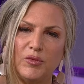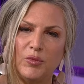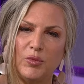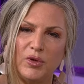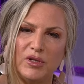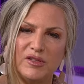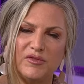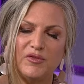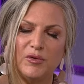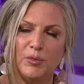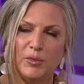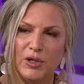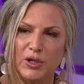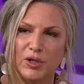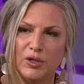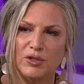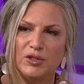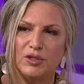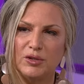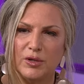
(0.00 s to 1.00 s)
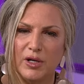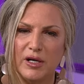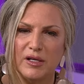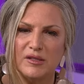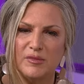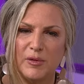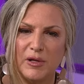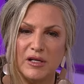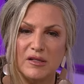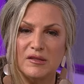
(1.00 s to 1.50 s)
what's familiar to
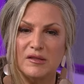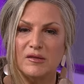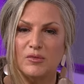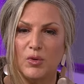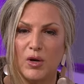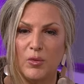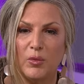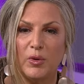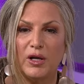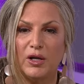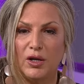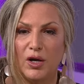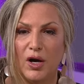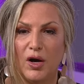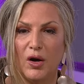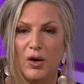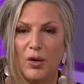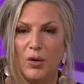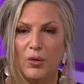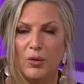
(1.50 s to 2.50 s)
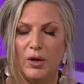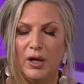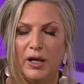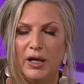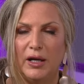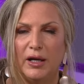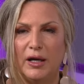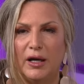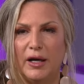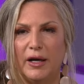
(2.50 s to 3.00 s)
us because it's what we know.
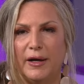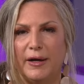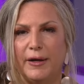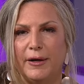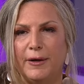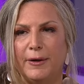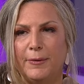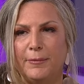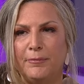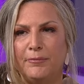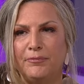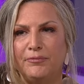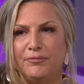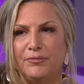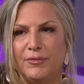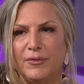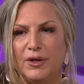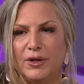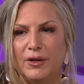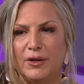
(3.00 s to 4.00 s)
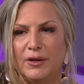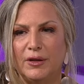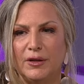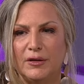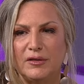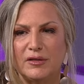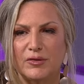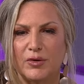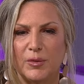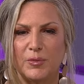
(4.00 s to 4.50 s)
Um,
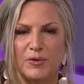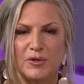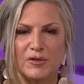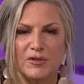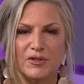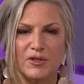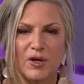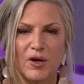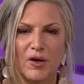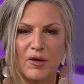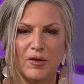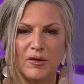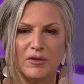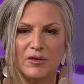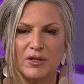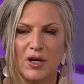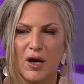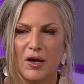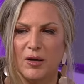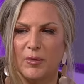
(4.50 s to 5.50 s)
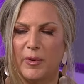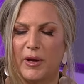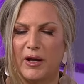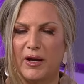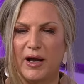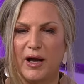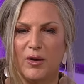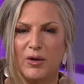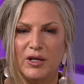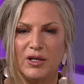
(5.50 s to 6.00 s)
the scriptures talk, talk about
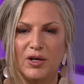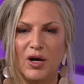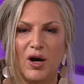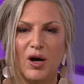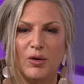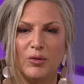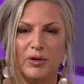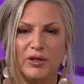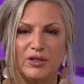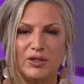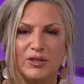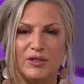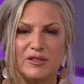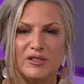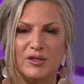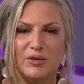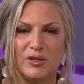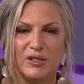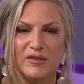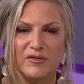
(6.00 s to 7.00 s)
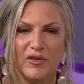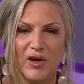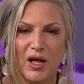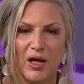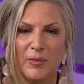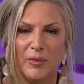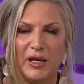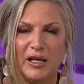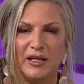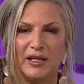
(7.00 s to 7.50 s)
how a dog returns to its
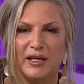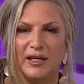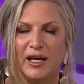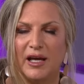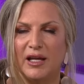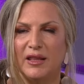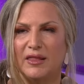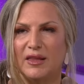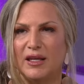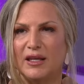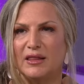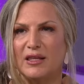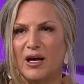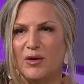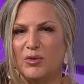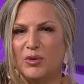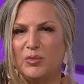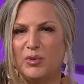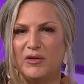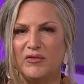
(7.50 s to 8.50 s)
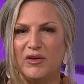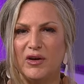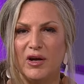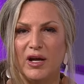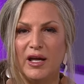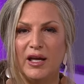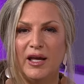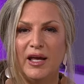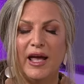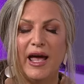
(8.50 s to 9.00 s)
vomit, and I think that would be
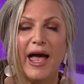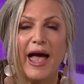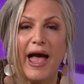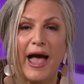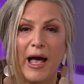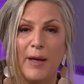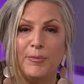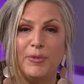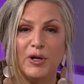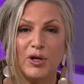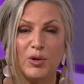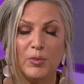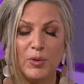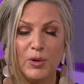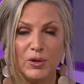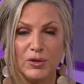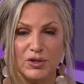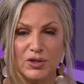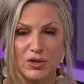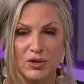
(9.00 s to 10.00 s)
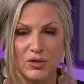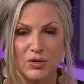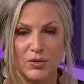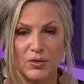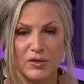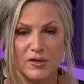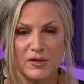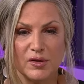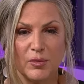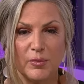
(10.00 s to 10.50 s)
very applicable to
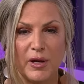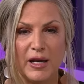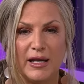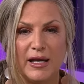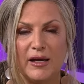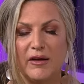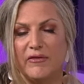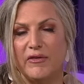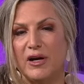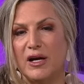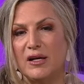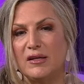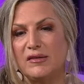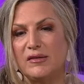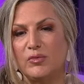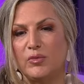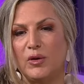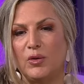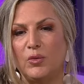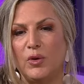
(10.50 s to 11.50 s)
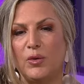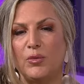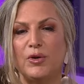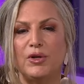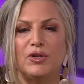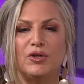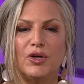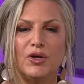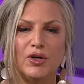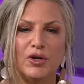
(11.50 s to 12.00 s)
so many of us when we
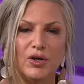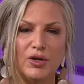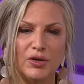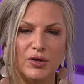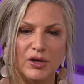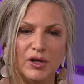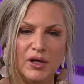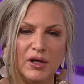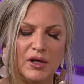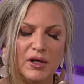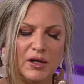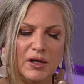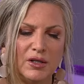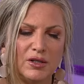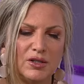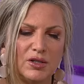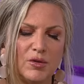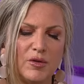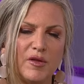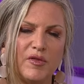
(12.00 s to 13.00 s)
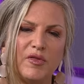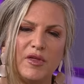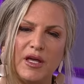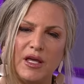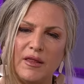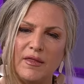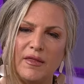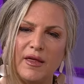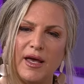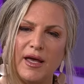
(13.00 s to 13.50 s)
return to the
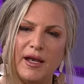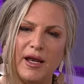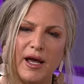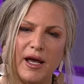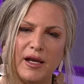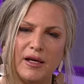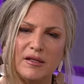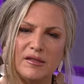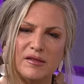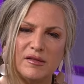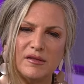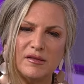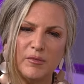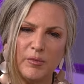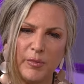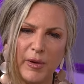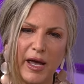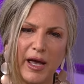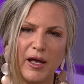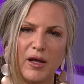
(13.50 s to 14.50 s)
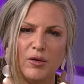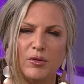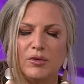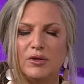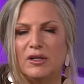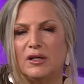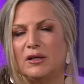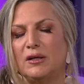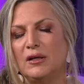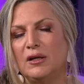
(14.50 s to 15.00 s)
thing that had us
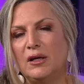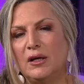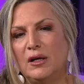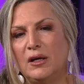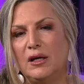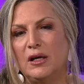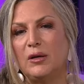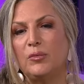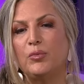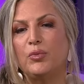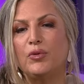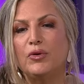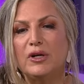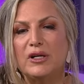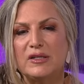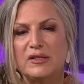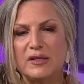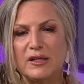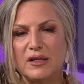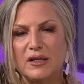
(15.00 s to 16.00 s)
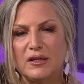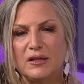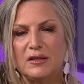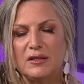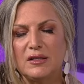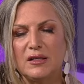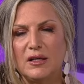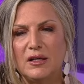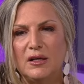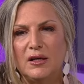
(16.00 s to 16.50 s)
bound and
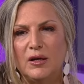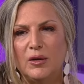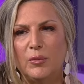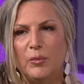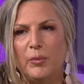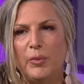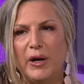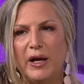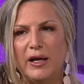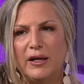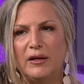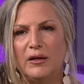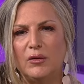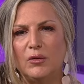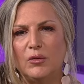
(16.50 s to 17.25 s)
imprisoned. But